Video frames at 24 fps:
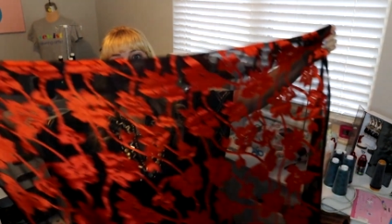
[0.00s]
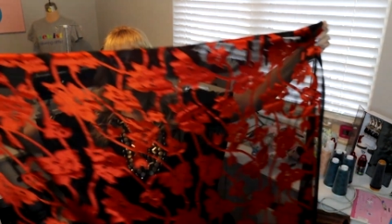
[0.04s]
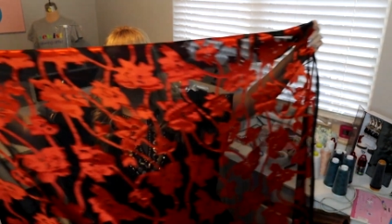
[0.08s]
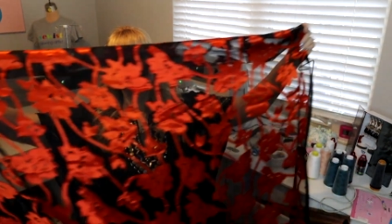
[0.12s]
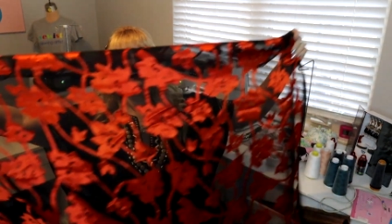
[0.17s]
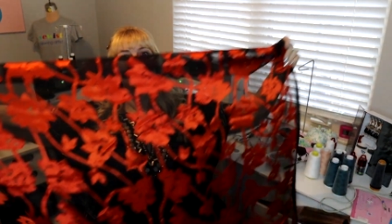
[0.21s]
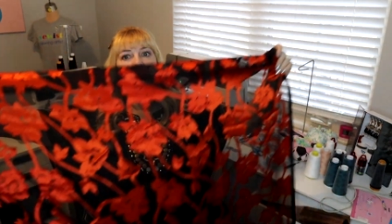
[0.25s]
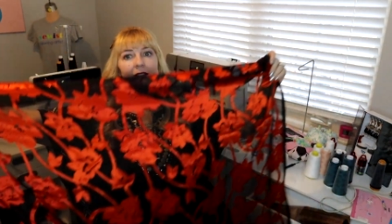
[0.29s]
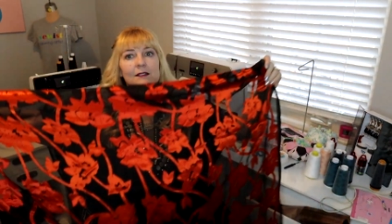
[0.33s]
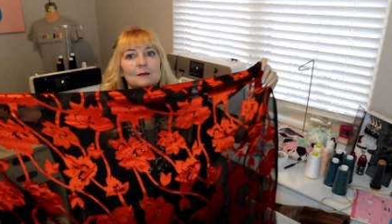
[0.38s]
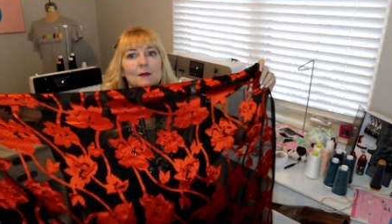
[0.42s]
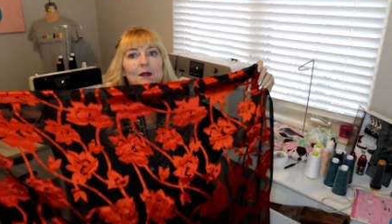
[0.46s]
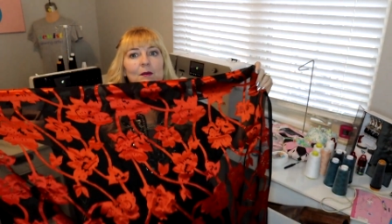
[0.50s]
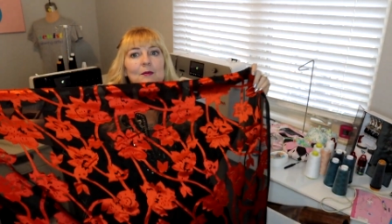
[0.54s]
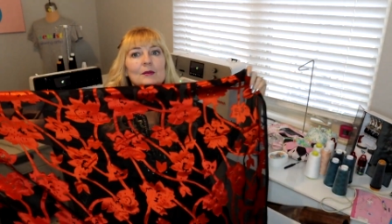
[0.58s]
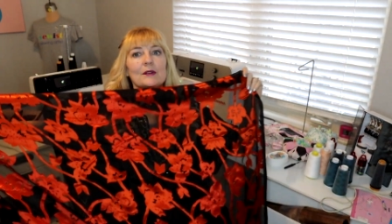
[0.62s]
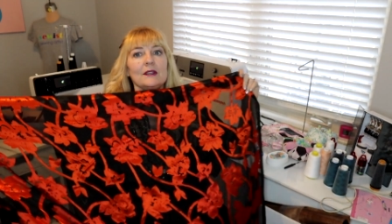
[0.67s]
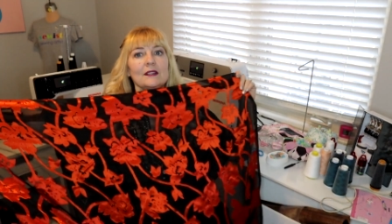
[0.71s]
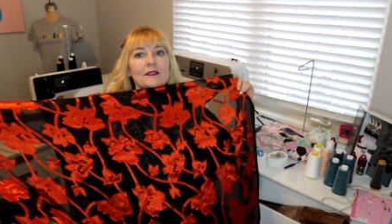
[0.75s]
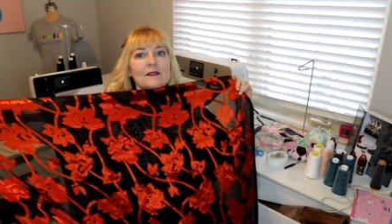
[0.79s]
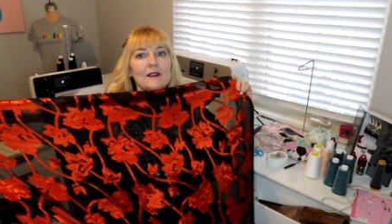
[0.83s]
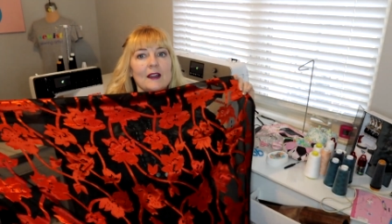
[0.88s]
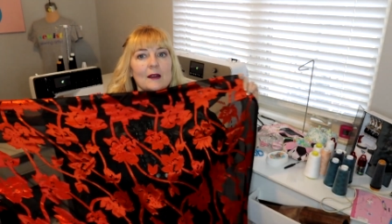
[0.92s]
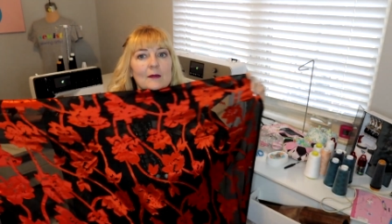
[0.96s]
This is my
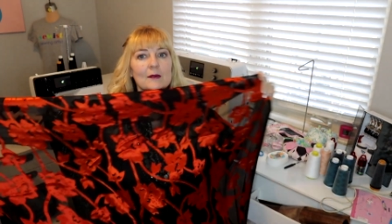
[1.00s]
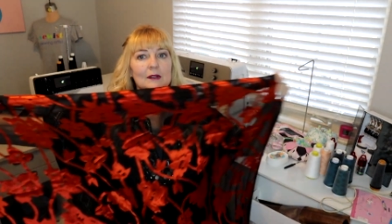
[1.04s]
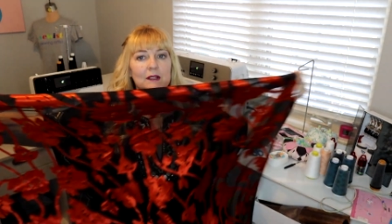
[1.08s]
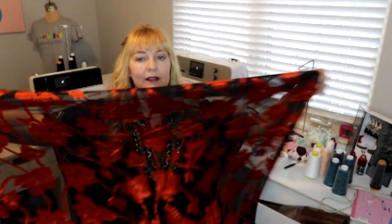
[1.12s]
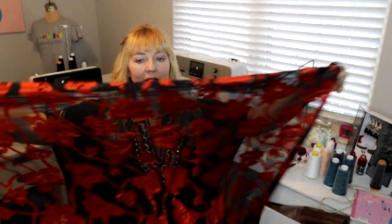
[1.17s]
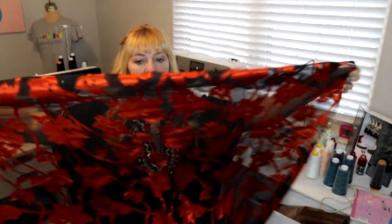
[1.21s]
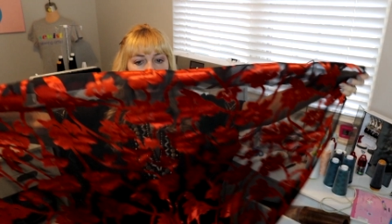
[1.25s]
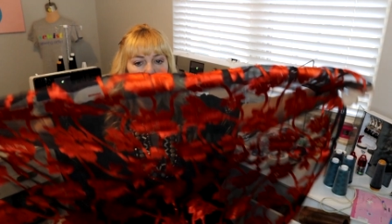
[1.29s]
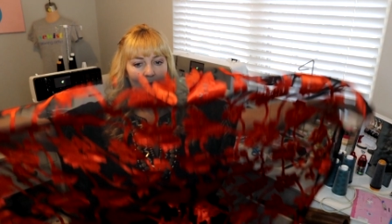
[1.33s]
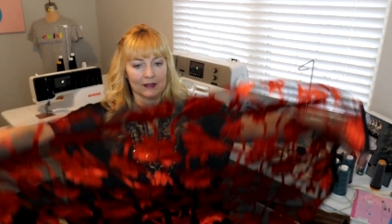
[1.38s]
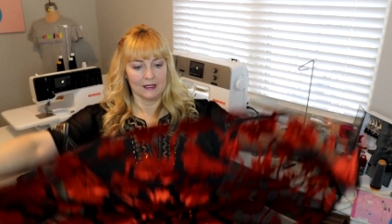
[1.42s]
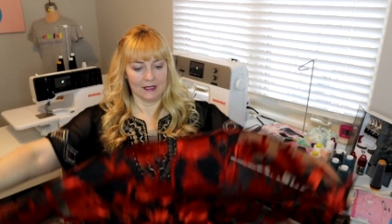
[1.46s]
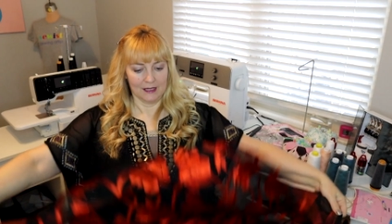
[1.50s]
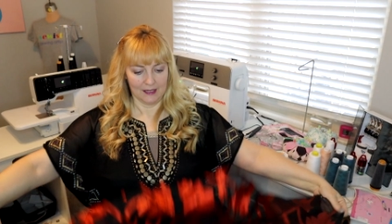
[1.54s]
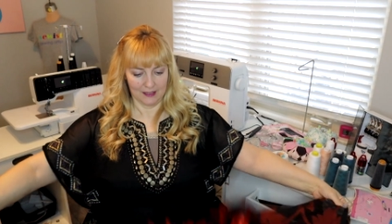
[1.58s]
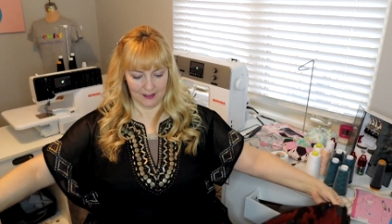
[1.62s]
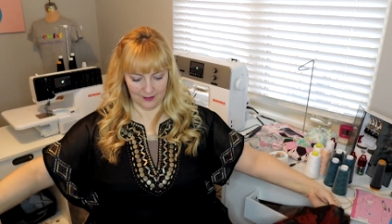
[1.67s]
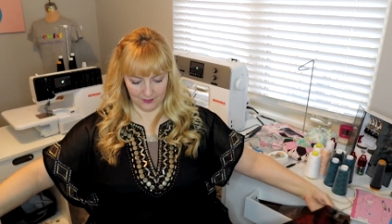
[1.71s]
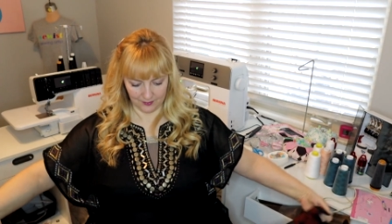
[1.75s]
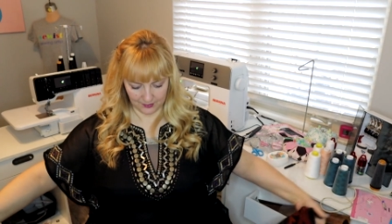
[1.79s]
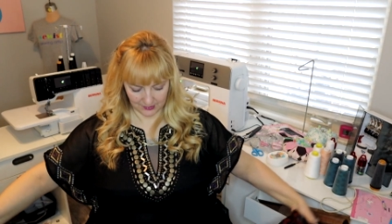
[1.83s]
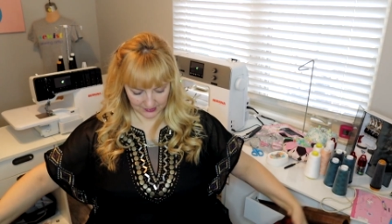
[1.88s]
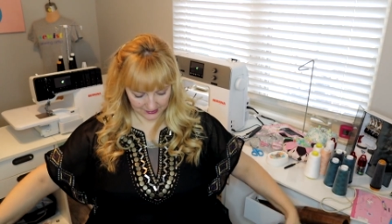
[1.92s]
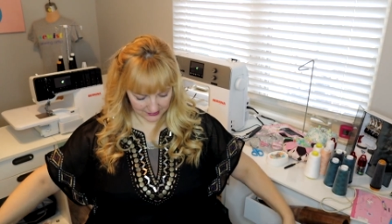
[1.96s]
pretty fabric though.
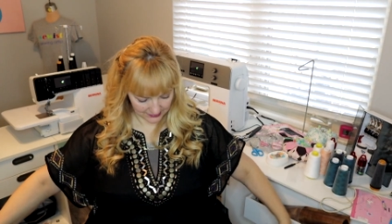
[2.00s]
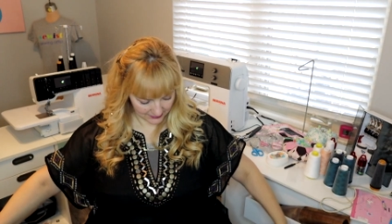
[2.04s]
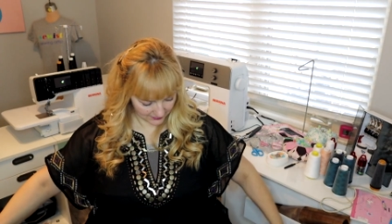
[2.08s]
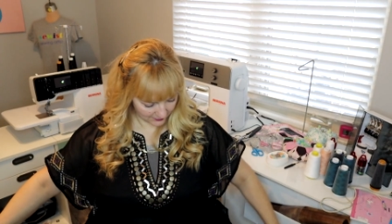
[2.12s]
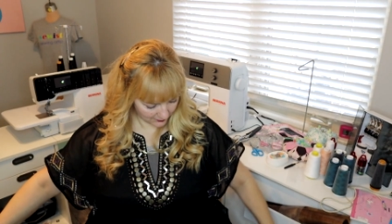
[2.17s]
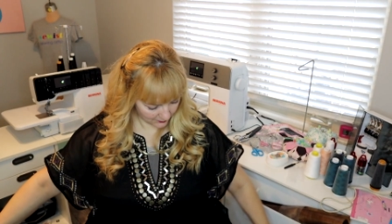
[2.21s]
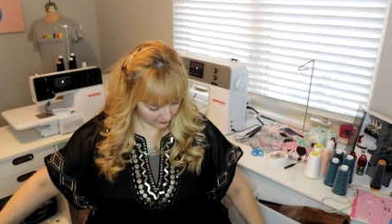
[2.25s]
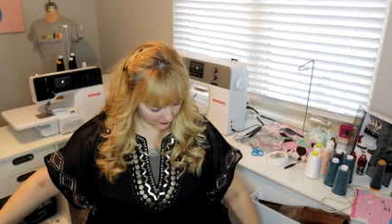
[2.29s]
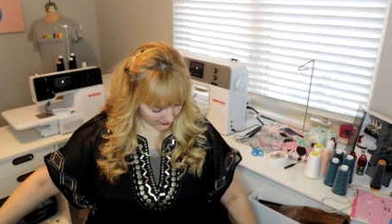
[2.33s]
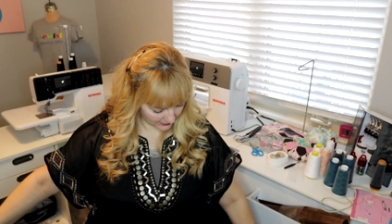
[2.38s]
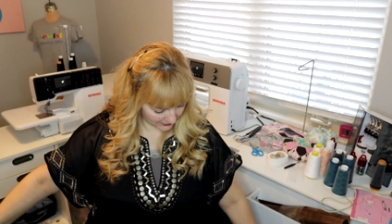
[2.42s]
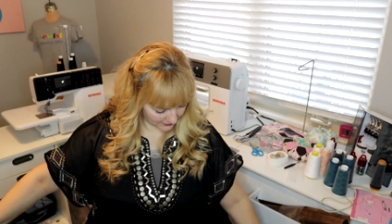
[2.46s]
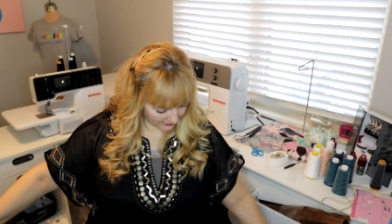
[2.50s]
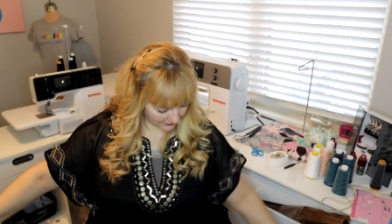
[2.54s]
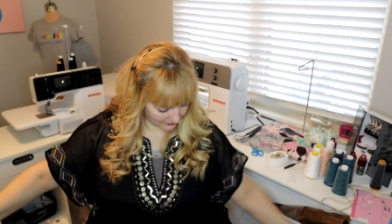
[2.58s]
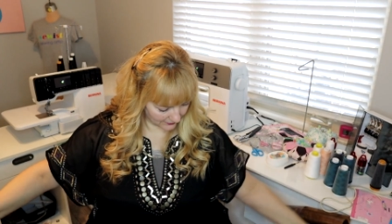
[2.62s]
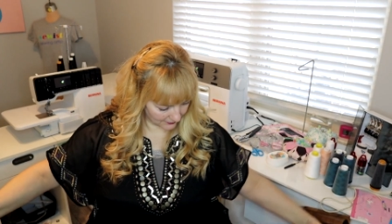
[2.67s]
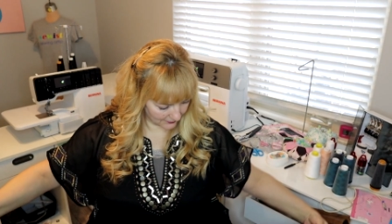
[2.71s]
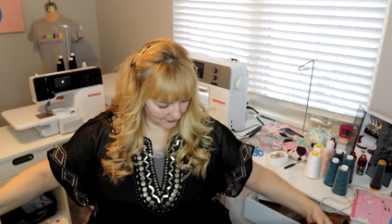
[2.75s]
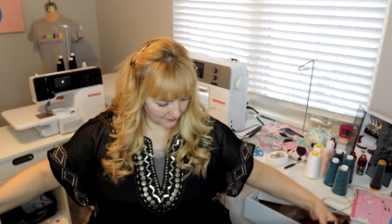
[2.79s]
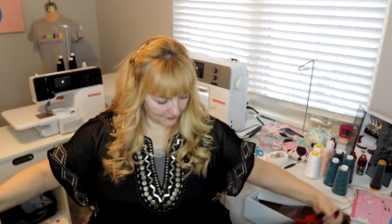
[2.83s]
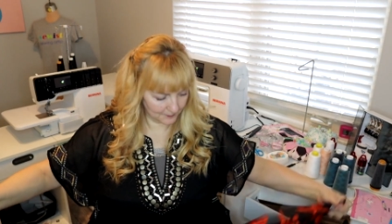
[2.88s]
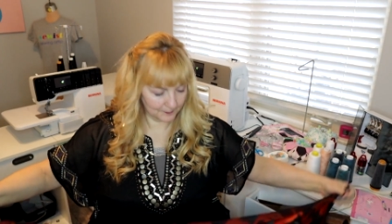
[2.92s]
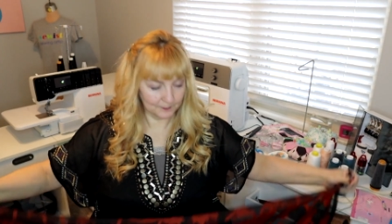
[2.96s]
You can see the
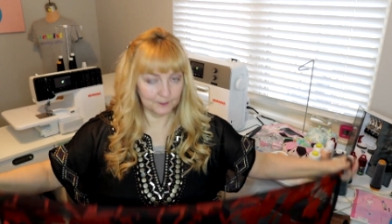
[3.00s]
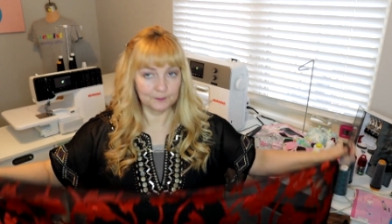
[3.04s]
width.